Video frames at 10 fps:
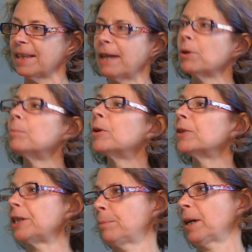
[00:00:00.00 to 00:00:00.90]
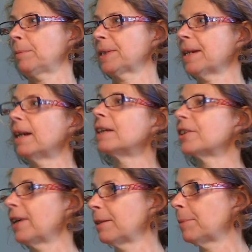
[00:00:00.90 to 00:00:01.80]
They were buried pipes, not
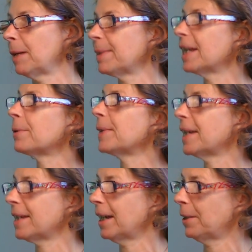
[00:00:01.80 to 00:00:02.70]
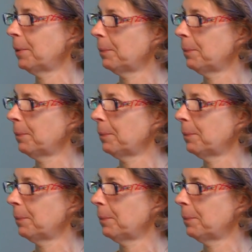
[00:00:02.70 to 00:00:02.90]
underground pipes. That's what they said.